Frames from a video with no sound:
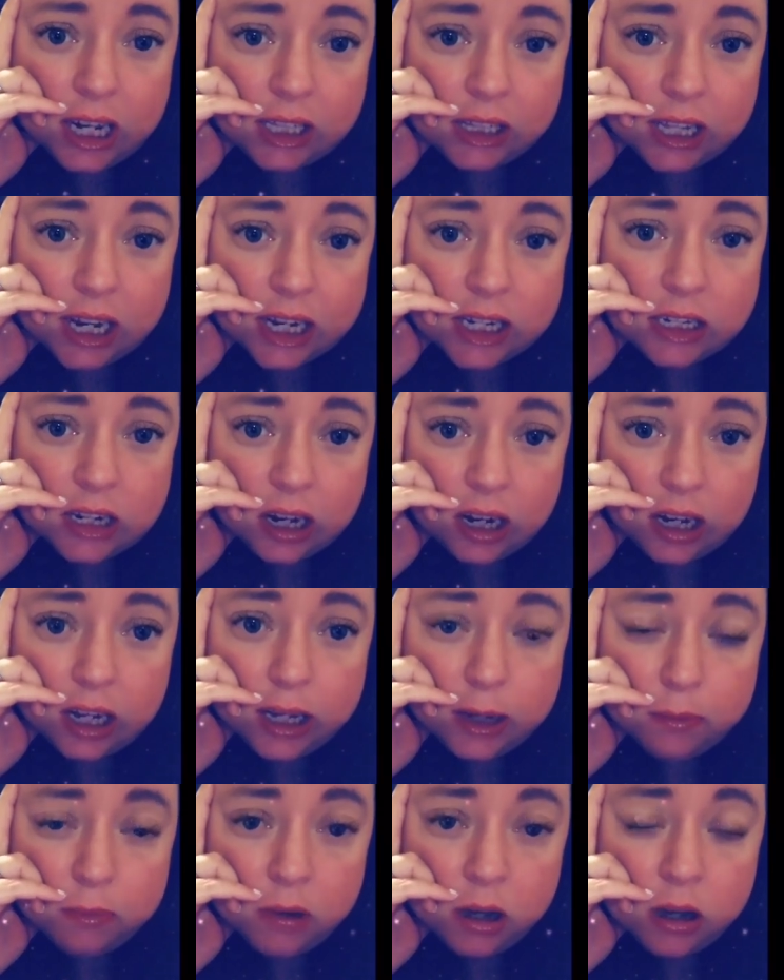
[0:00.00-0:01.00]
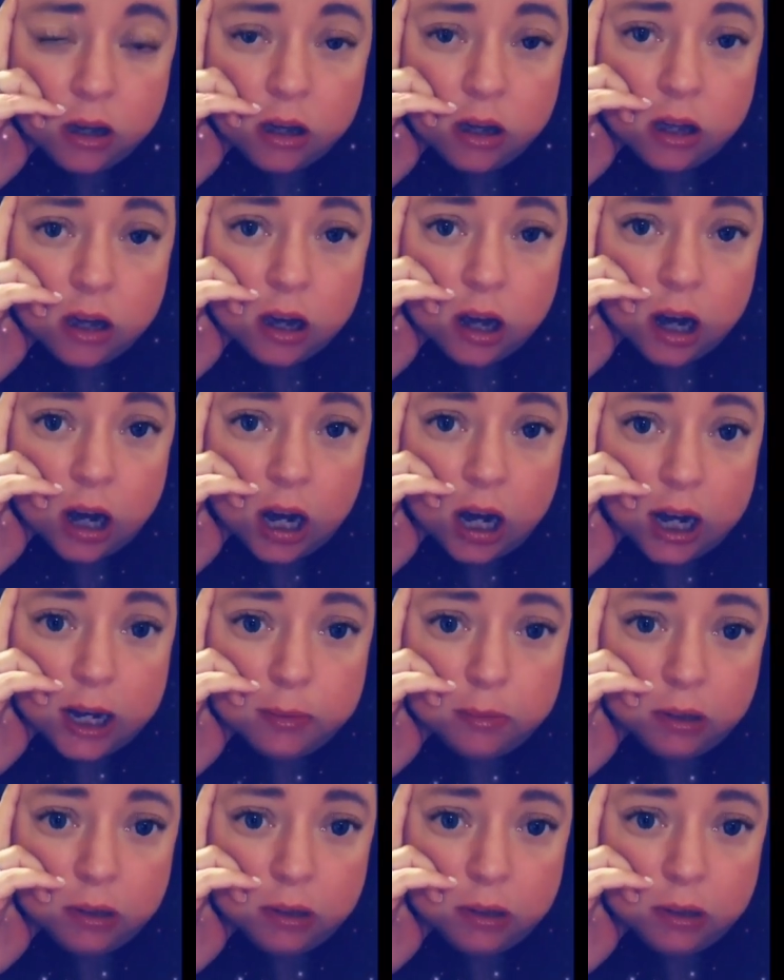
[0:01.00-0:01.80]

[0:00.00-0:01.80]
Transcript: at that time, I